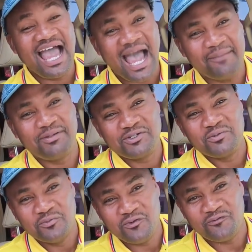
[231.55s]
Happy
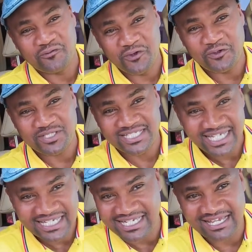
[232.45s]
to move your
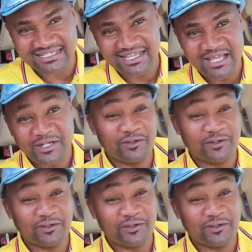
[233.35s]
status,